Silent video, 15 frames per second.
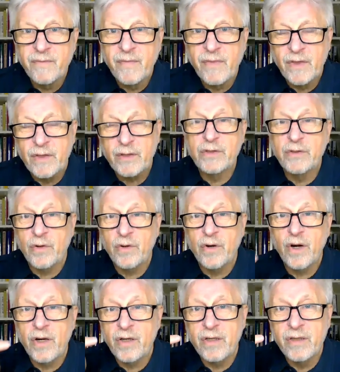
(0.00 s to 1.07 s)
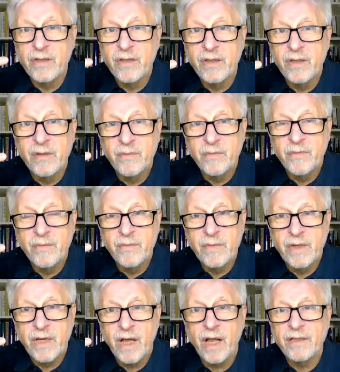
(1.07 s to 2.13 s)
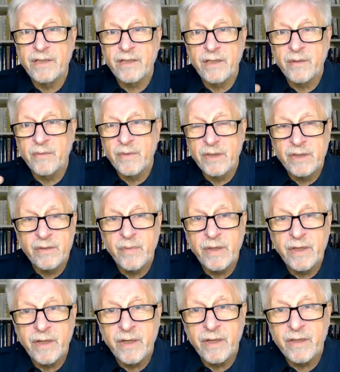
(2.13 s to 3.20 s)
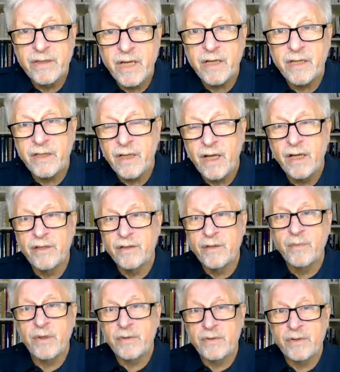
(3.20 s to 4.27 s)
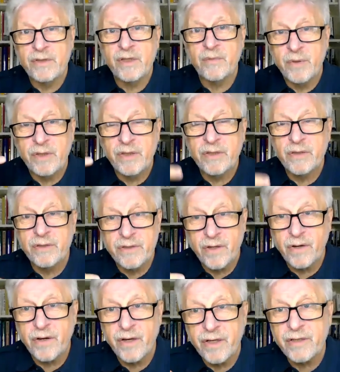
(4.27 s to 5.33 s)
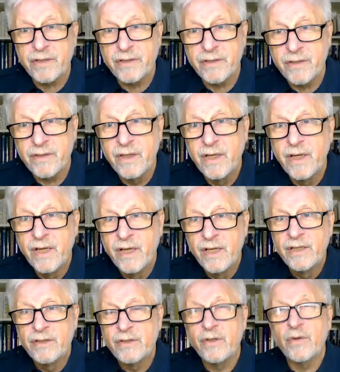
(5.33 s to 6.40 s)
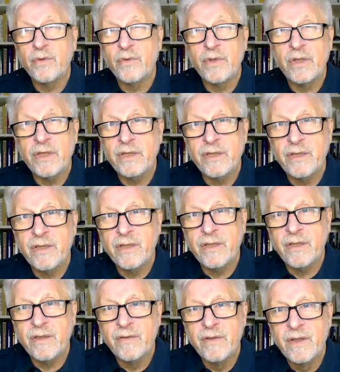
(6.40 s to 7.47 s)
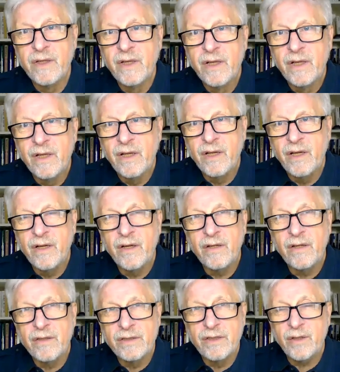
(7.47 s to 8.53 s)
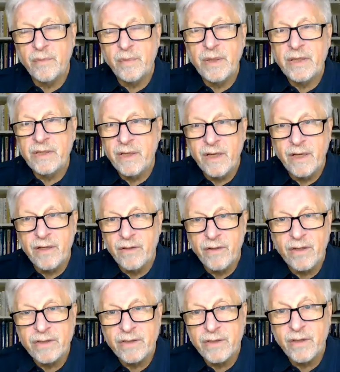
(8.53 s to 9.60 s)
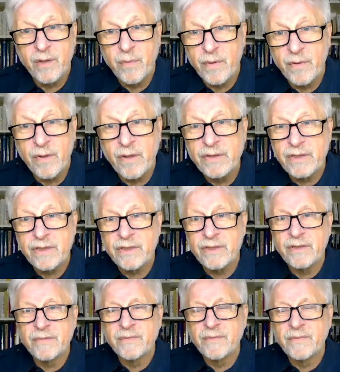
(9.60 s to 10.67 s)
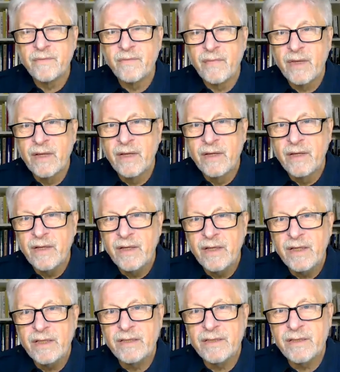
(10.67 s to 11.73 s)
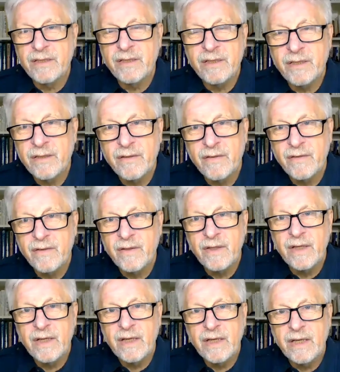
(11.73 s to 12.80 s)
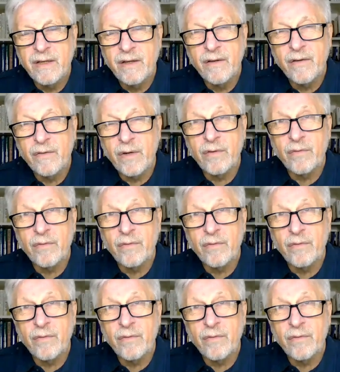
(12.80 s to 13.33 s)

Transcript: is rising, the stored calcium is being taken out of the bones and put into circulation. So the osteopenia or osteoporosis is